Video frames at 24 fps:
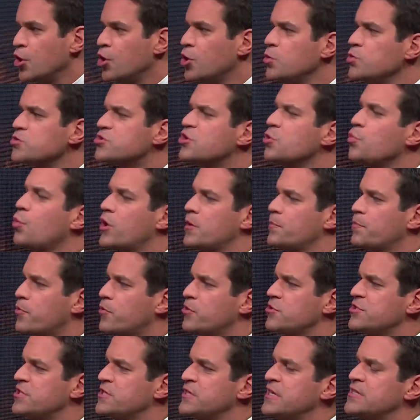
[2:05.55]
Who's the one
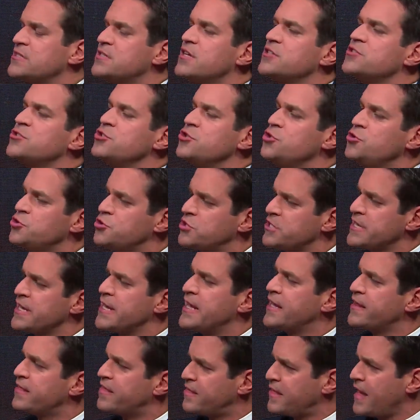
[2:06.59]
person that doesn't usually
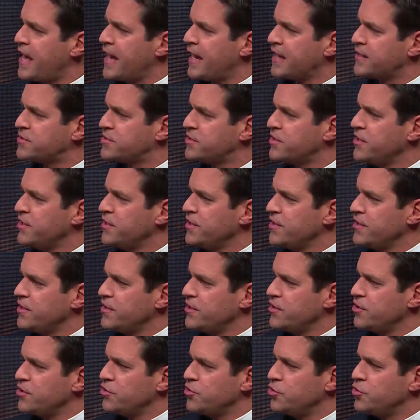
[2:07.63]
get thanked
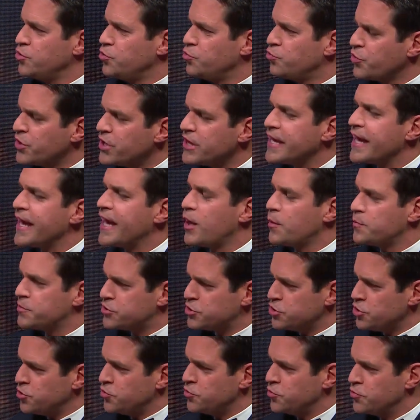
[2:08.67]
who really
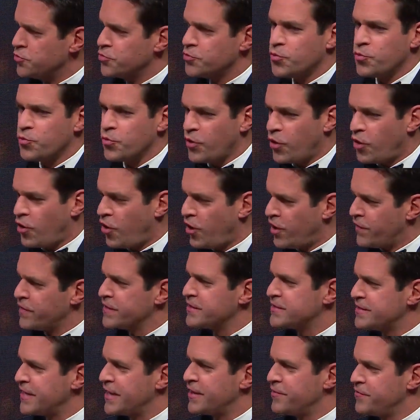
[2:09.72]
helps you on
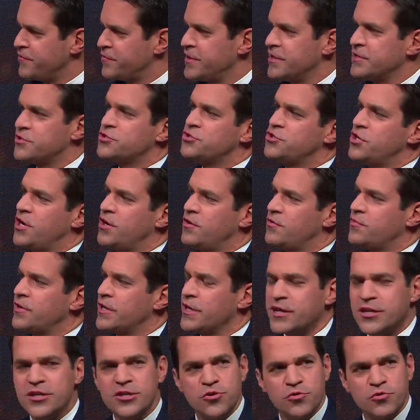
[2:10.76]
the set of this show?
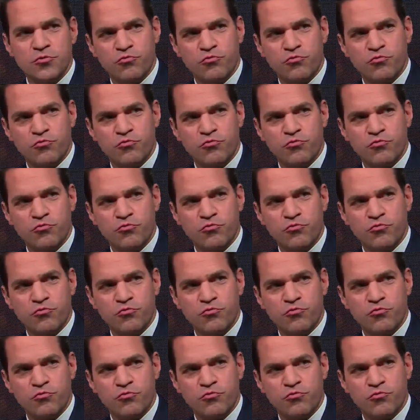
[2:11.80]
And can you